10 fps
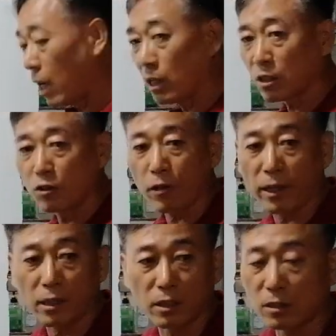God
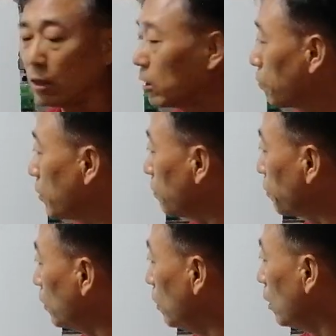created the
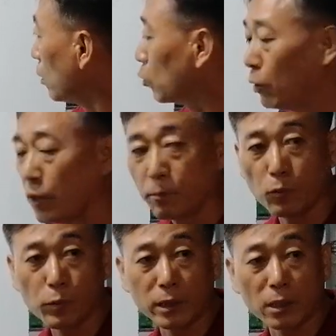people to live
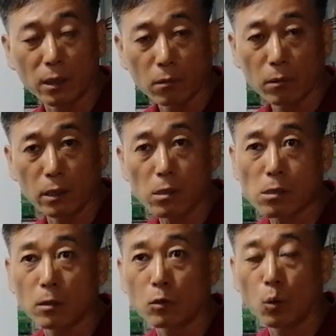with God. That
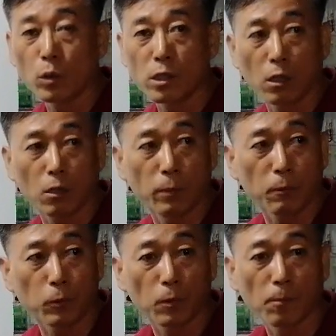is the original
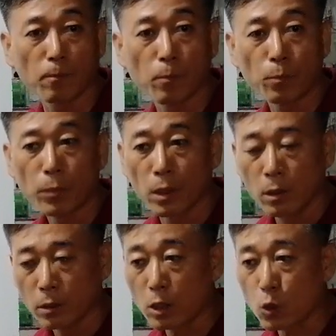people.
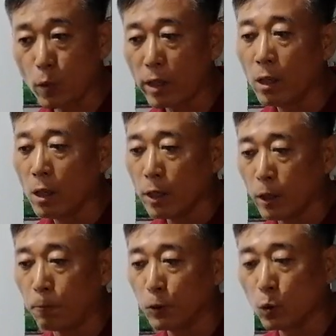That's why
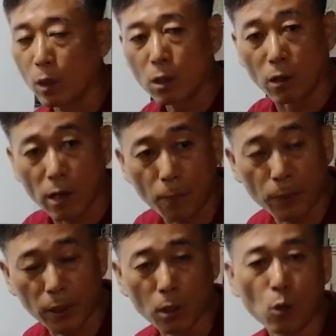if you are
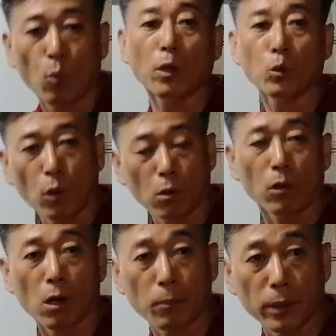unhappy, why you are
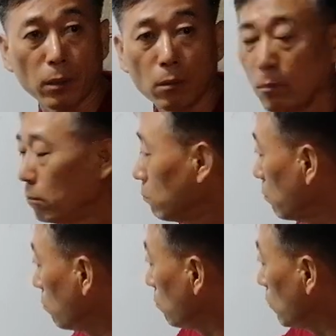unhappy?
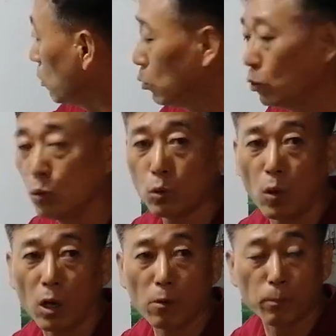You
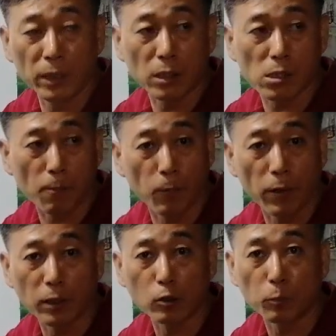are being
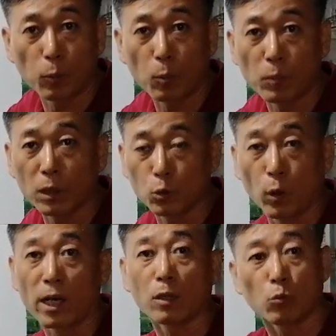separated from God.
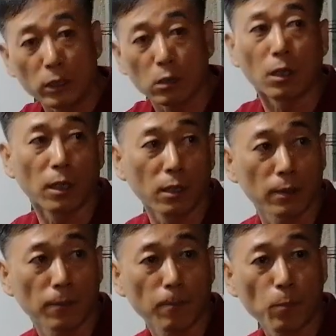You are not with God.